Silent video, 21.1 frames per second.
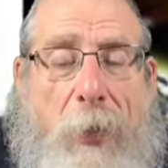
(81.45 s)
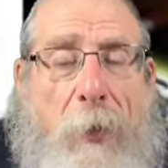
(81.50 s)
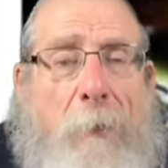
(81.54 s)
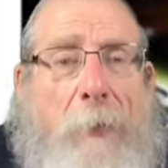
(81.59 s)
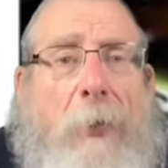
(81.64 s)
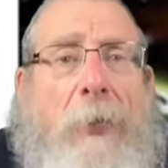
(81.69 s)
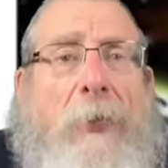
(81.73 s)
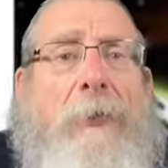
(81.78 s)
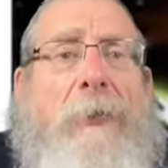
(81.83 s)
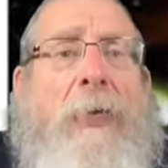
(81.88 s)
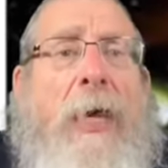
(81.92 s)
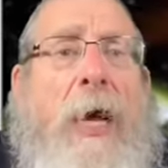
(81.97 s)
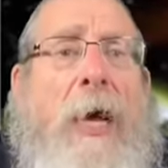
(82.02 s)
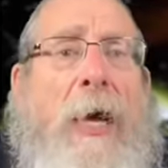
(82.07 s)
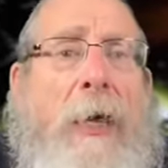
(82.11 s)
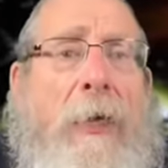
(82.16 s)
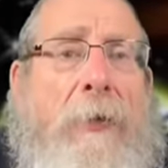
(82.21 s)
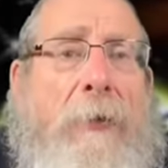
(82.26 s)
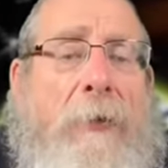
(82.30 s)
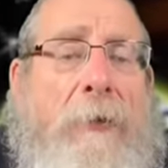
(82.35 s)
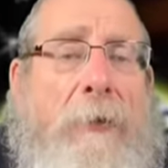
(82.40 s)
Please
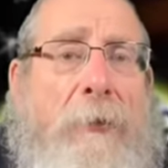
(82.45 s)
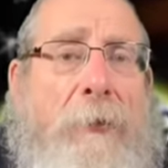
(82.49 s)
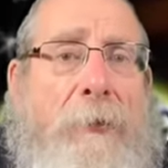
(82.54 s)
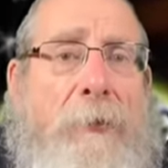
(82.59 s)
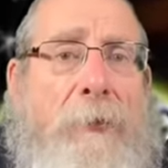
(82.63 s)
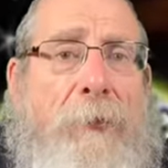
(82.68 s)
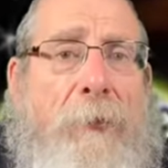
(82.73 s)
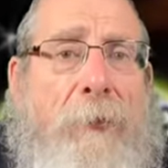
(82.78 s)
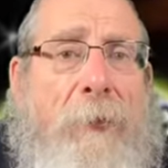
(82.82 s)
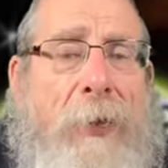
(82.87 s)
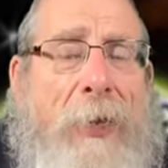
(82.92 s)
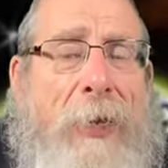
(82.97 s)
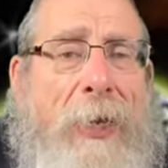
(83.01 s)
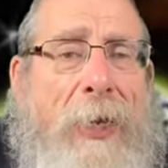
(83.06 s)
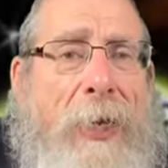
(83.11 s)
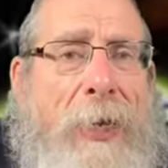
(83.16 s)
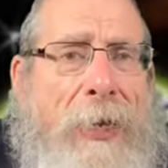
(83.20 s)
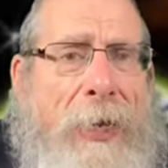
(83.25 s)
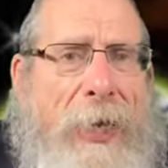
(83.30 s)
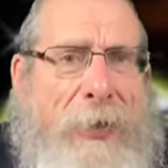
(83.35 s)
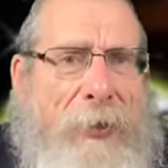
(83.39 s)
God,
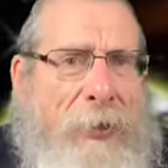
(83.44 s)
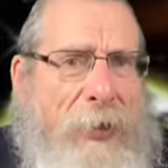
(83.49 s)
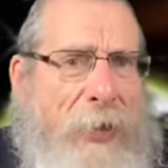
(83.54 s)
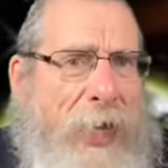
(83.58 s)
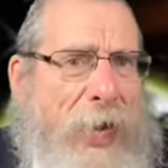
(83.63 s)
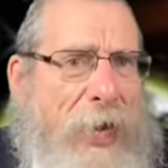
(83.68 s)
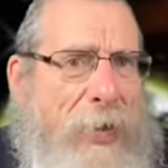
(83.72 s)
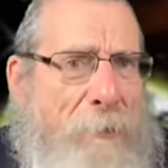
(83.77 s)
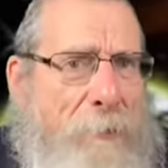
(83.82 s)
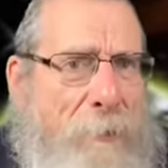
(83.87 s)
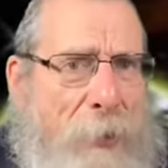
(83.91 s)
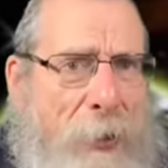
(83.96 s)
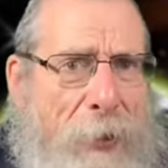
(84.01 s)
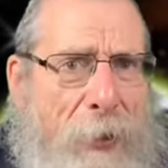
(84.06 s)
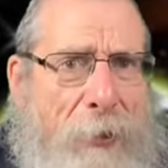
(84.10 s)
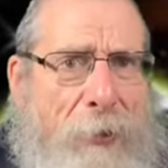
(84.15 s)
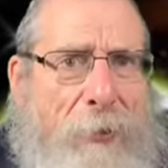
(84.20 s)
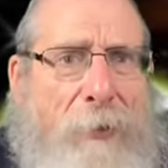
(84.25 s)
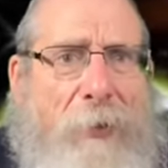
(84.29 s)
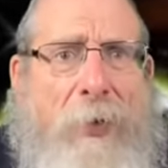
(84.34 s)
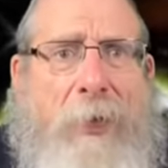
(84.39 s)
let the rain be
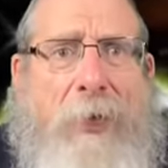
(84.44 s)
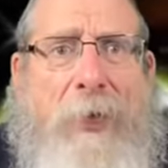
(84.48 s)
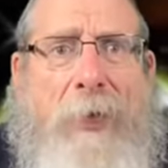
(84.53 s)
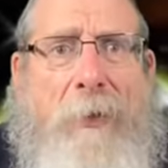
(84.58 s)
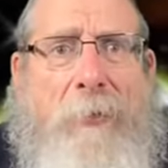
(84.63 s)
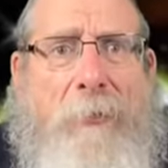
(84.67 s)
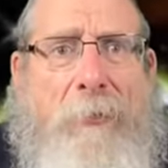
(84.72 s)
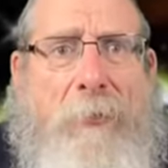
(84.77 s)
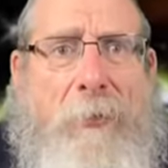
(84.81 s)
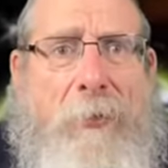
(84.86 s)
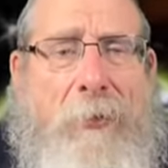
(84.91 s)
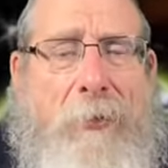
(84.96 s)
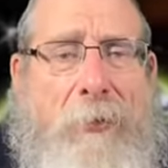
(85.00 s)
on time.